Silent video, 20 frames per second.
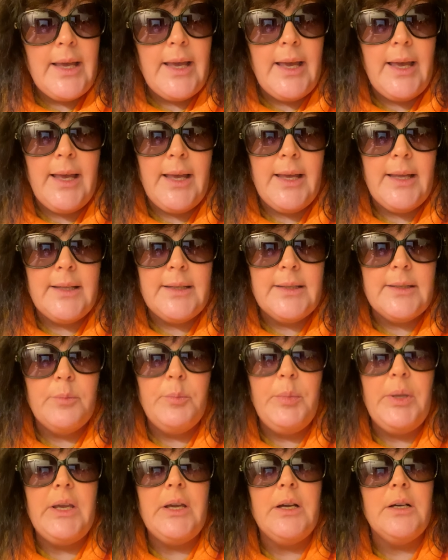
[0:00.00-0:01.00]
And
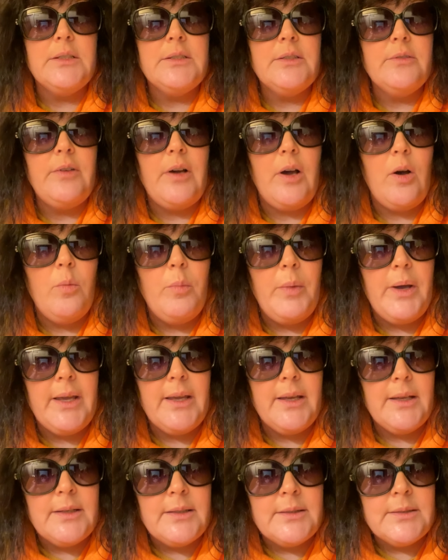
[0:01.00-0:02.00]
because of how my
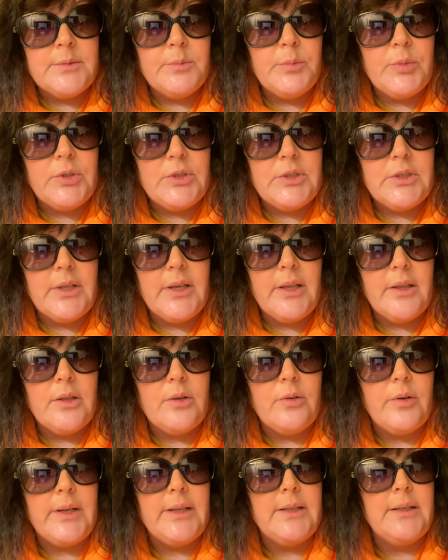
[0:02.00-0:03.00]
head is put together
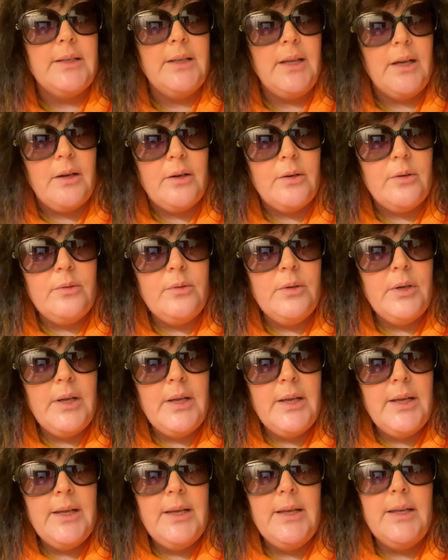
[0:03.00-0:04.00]
right now,
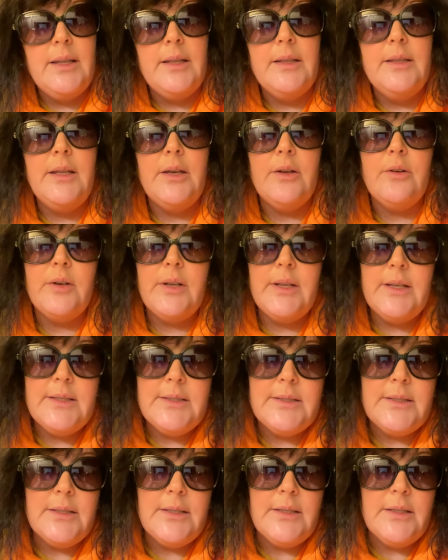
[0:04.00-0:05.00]
there
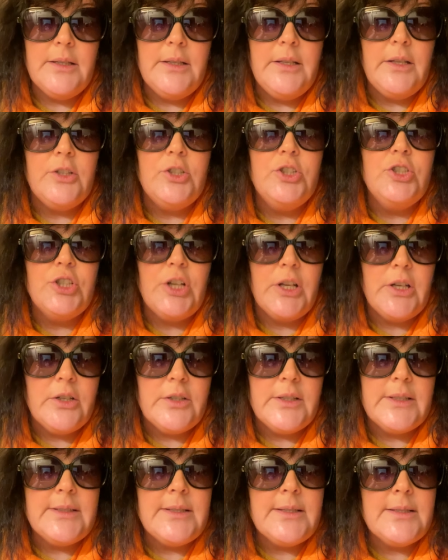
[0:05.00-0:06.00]
is a
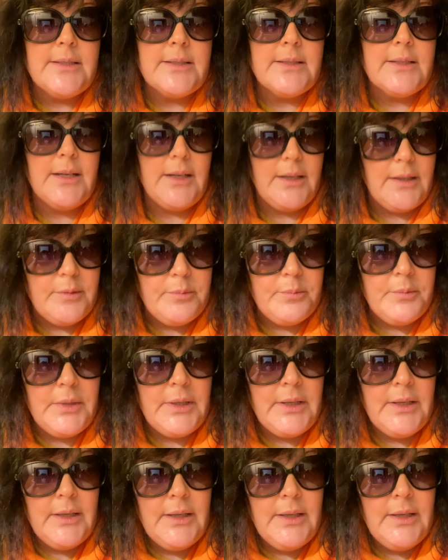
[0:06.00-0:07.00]
degenerate scum
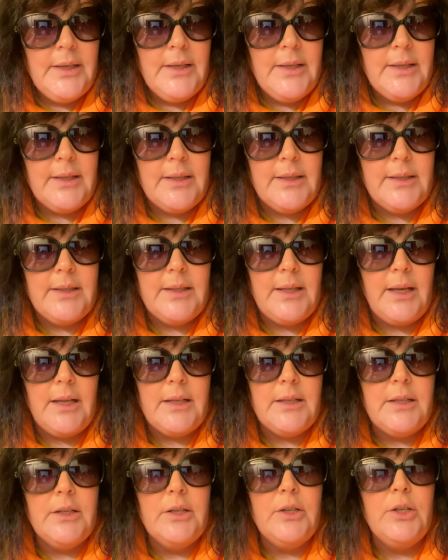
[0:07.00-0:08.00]

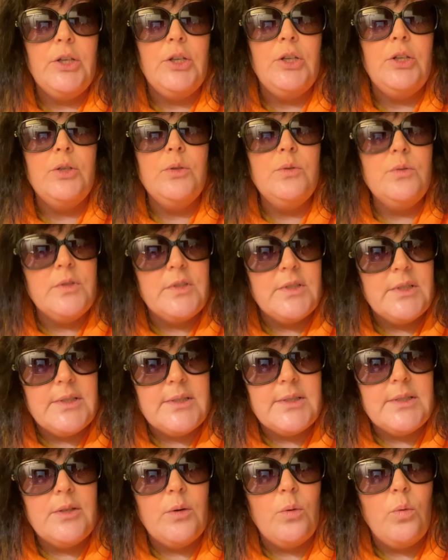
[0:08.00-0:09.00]
that
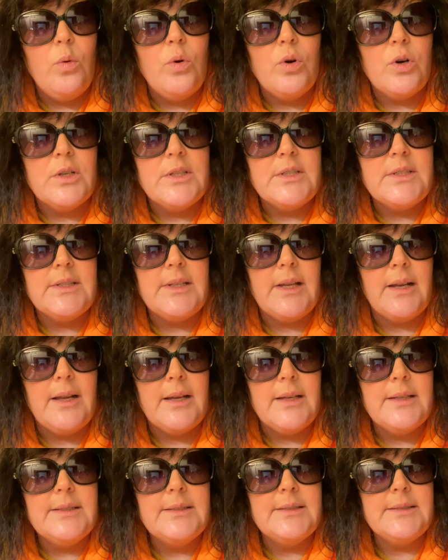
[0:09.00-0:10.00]
uses the words that
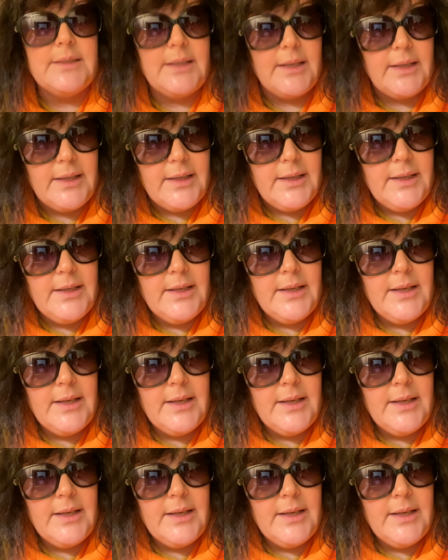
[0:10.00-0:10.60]
I say